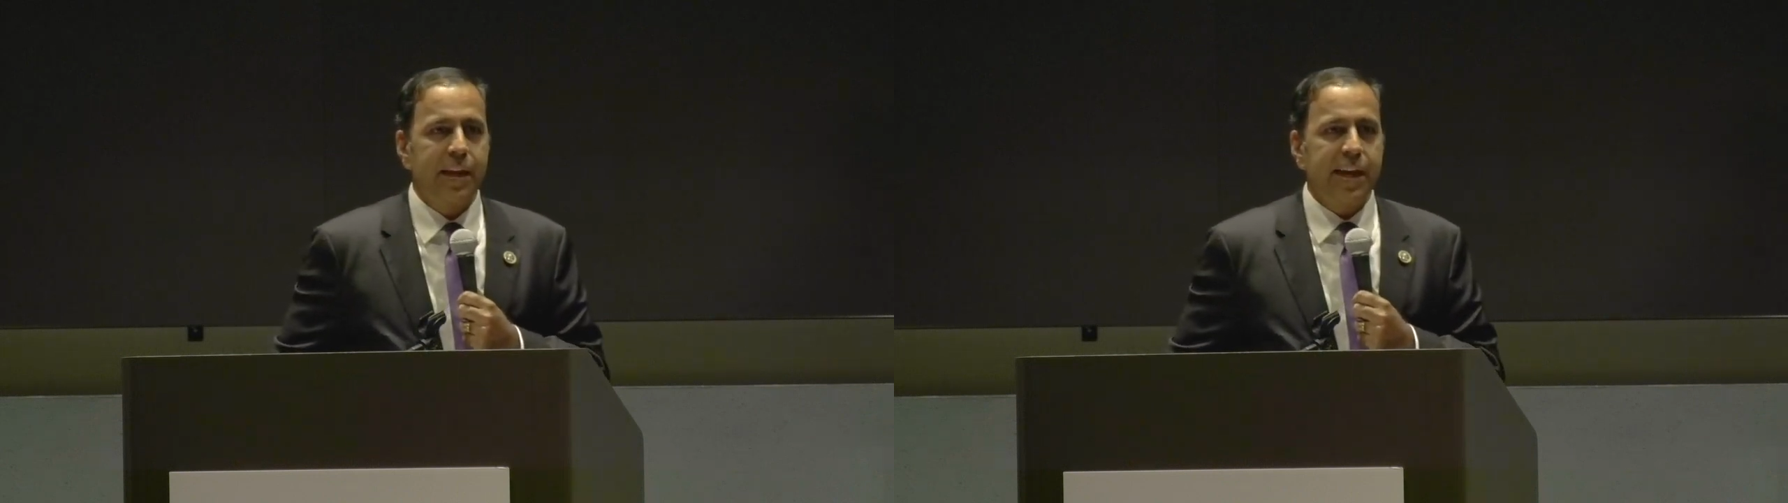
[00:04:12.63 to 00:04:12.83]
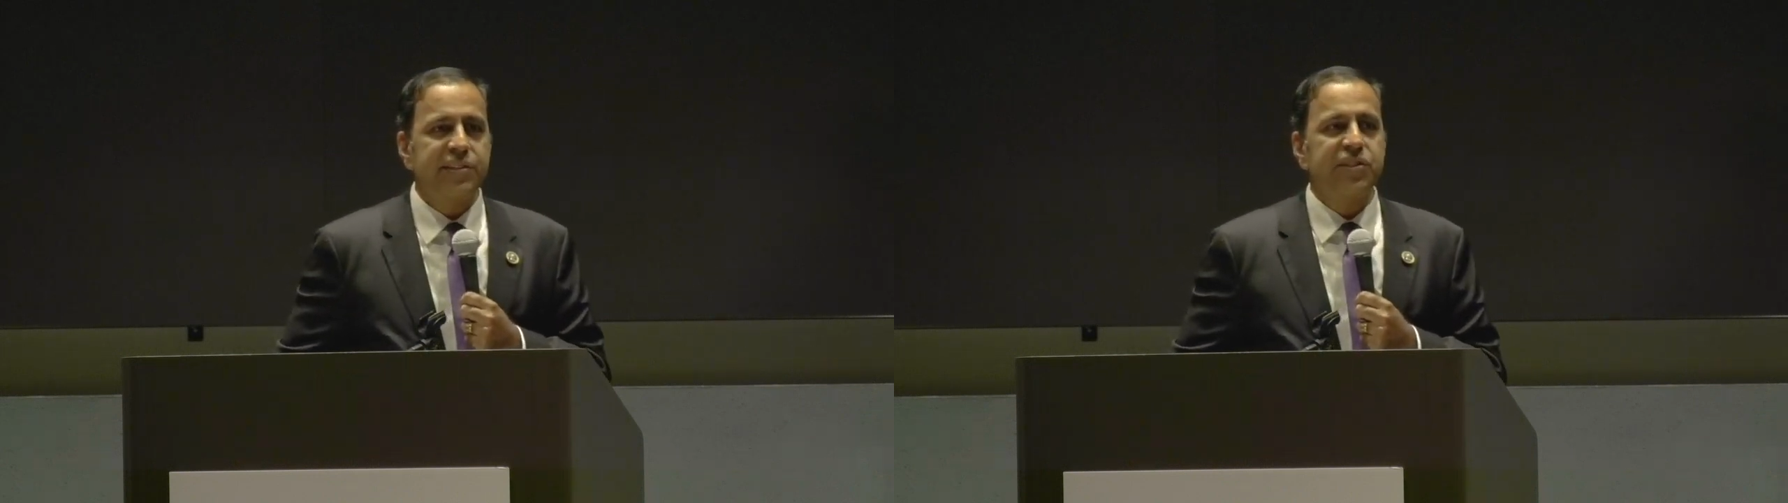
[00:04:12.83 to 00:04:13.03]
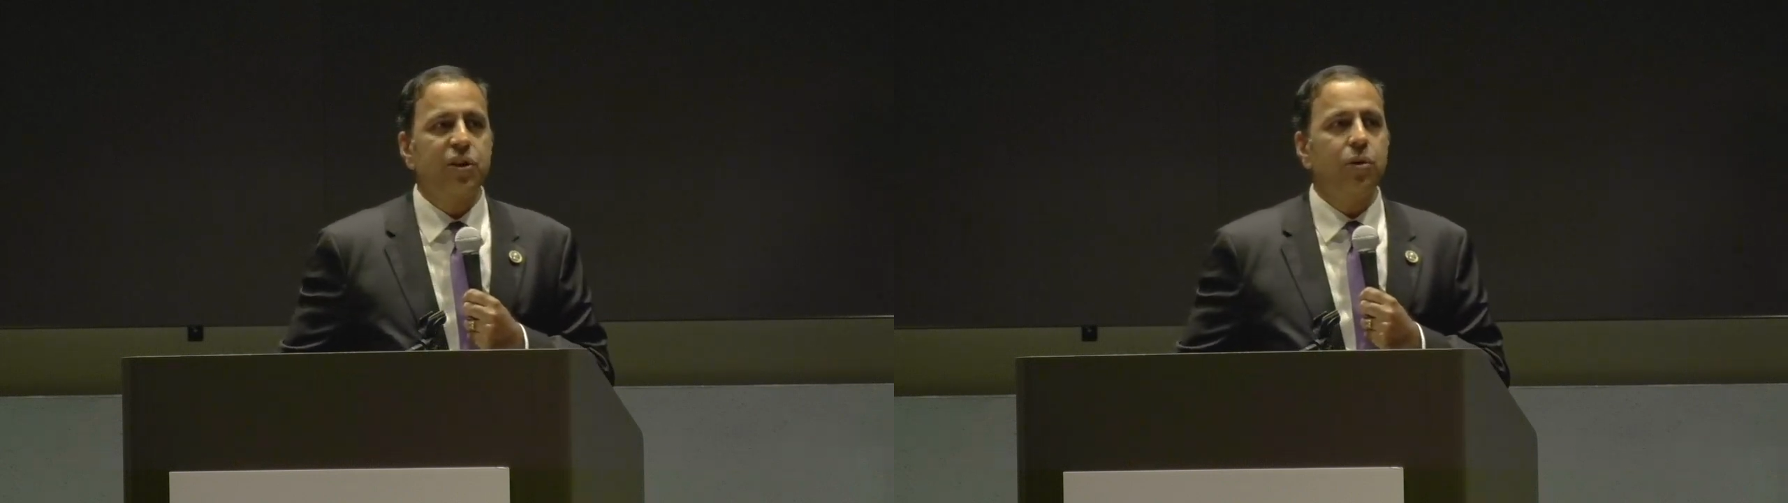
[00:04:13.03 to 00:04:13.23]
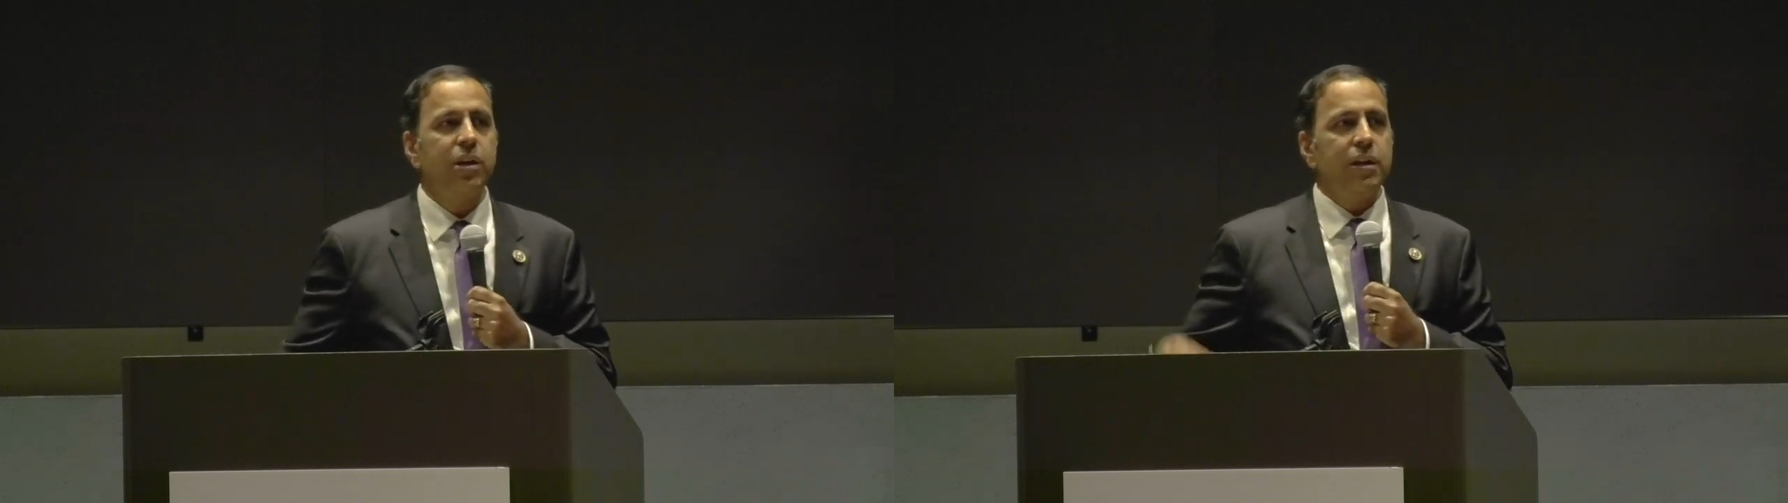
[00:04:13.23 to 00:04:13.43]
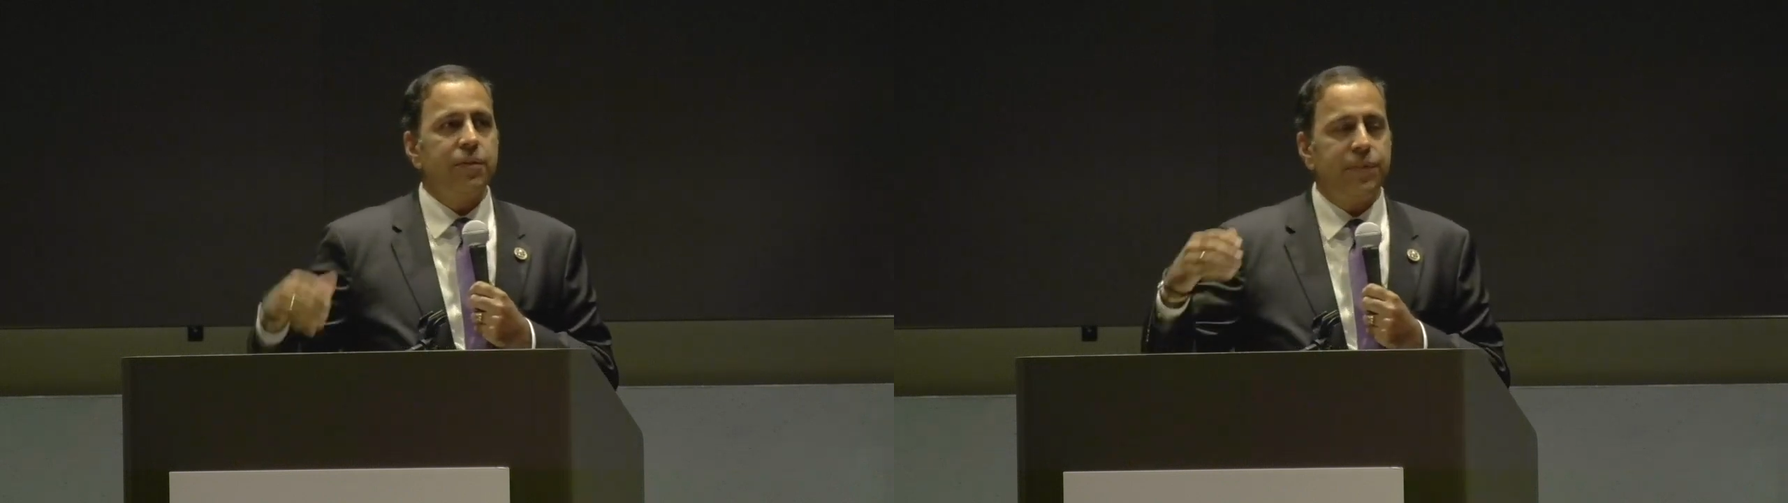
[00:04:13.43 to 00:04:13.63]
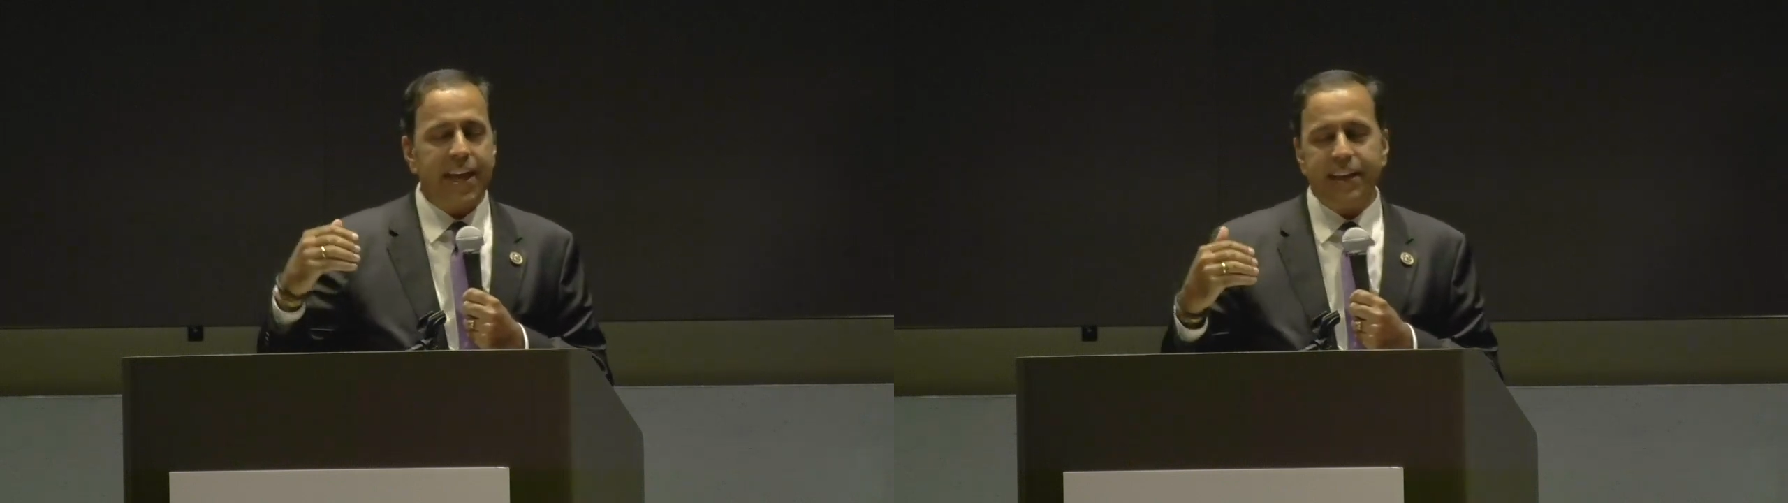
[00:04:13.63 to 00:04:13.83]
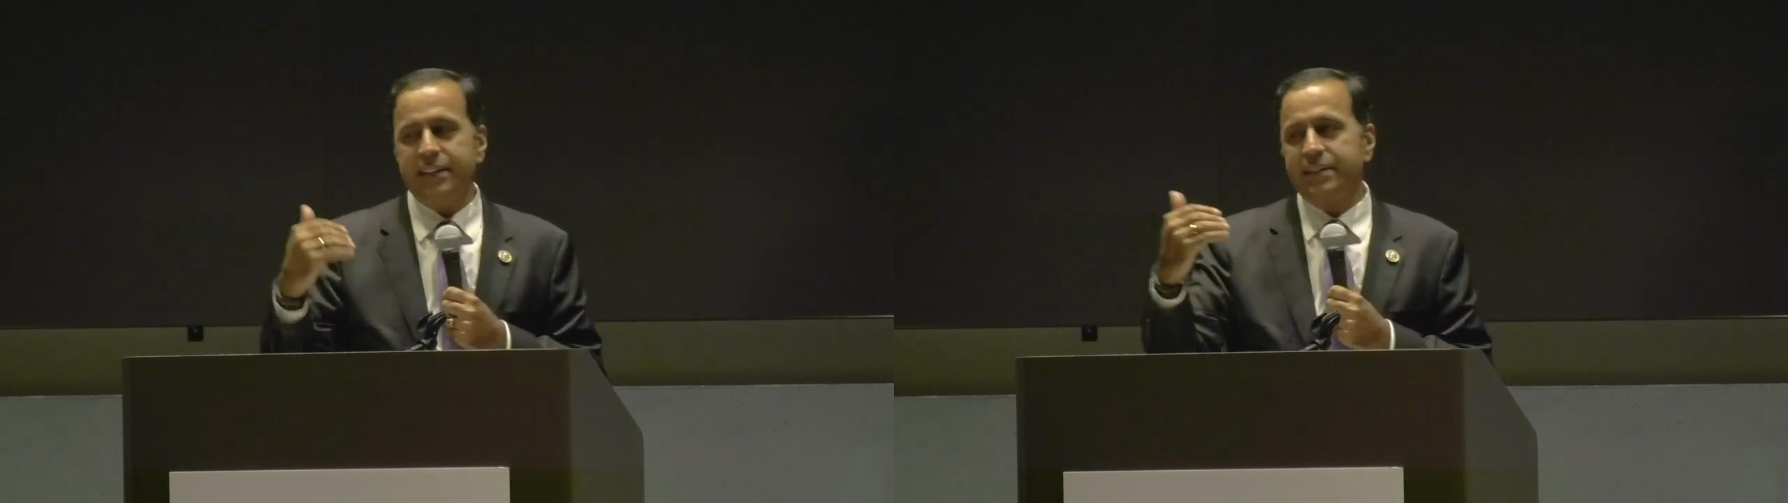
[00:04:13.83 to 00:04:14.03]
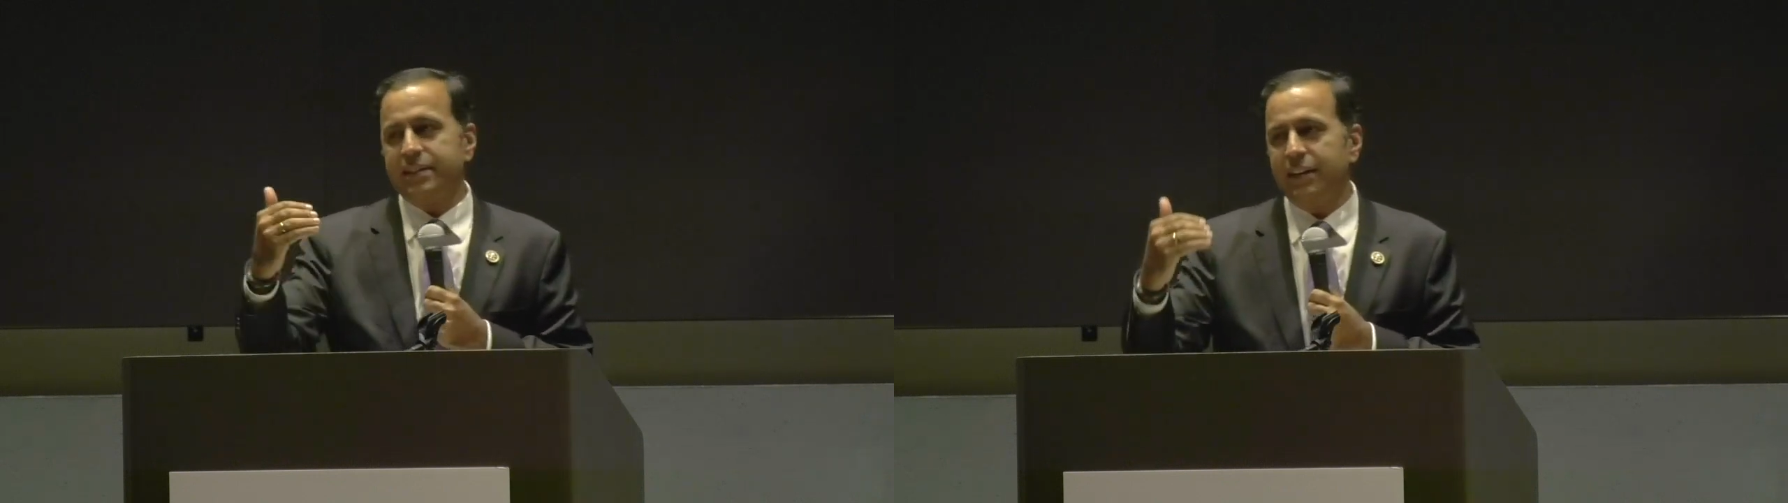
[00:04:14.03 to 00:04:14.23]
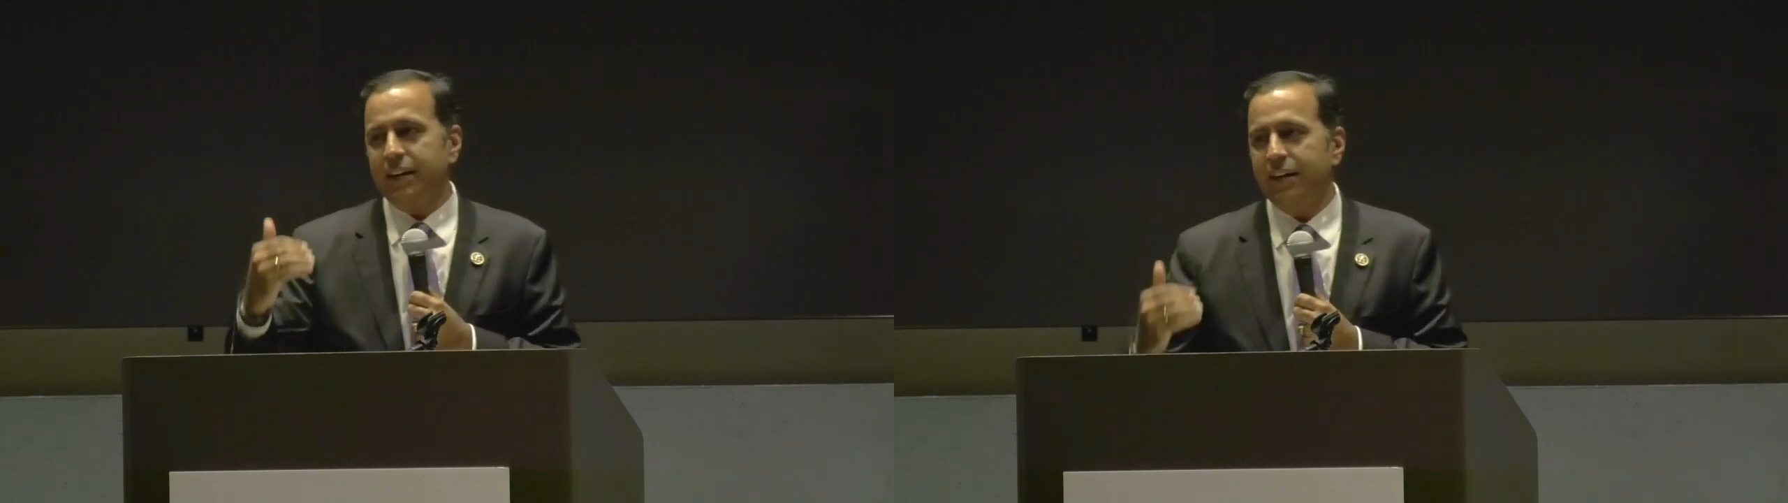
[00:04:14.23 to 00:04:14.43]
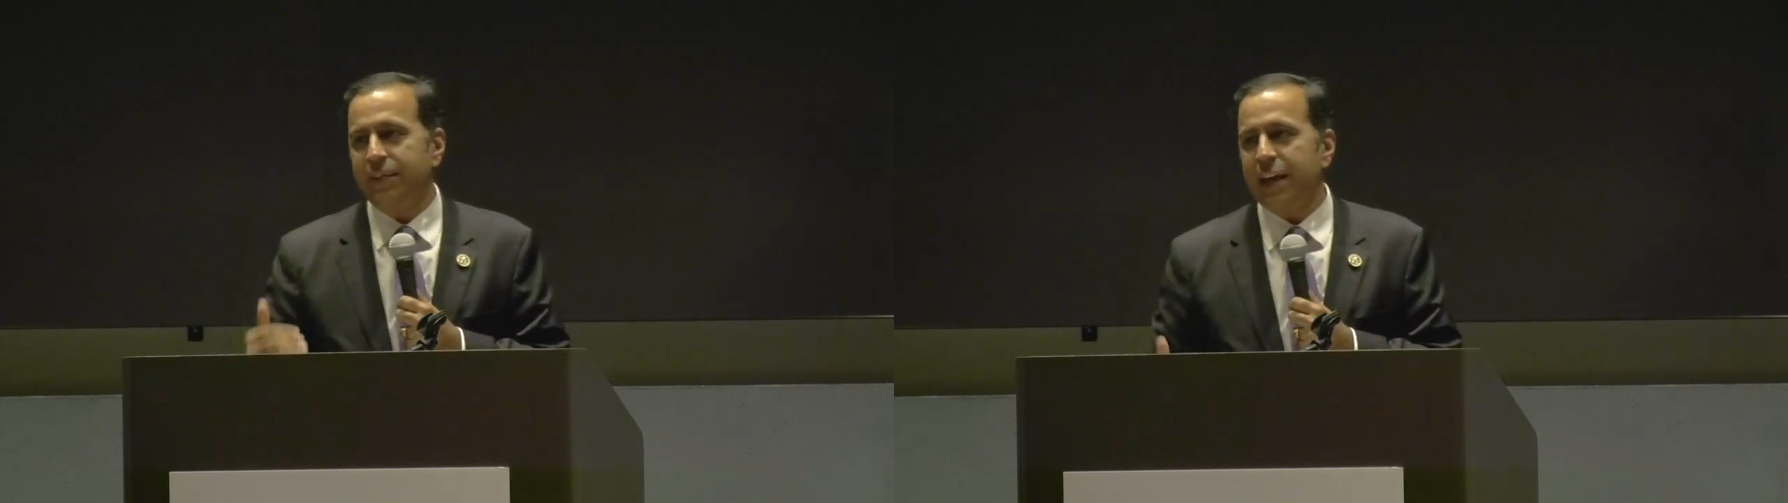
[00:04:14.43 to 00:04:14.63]
And so that is
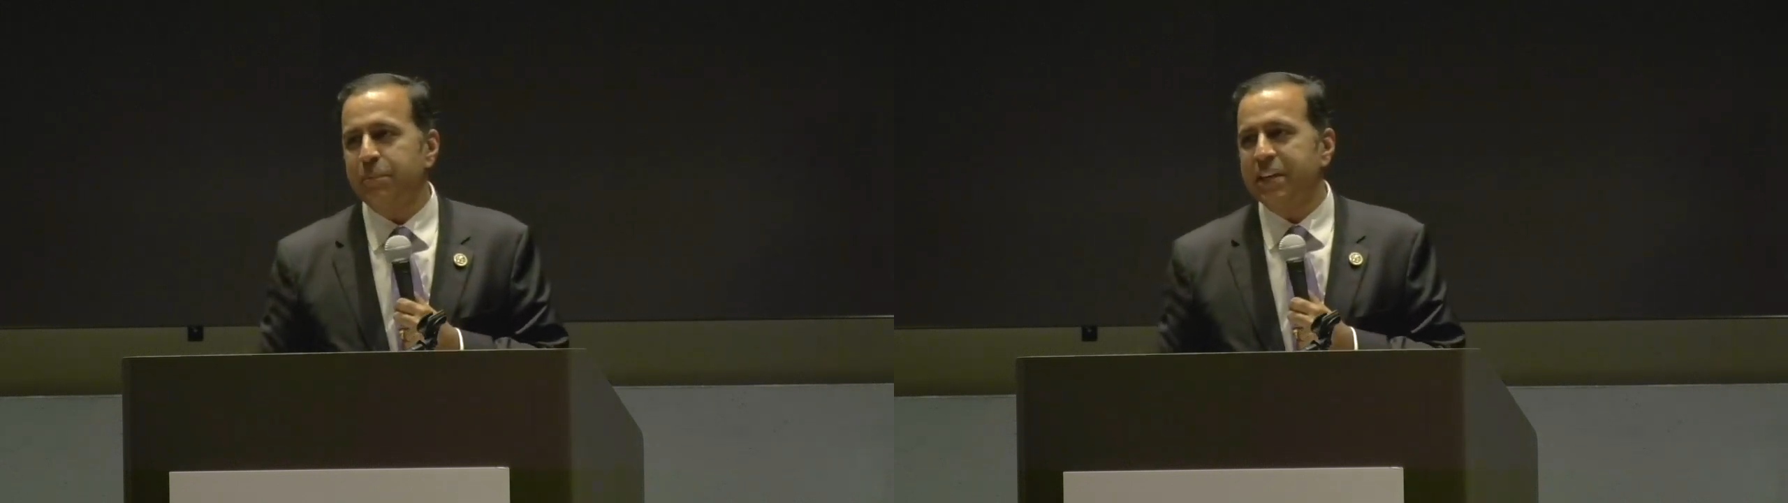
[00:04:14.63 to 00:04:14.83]
that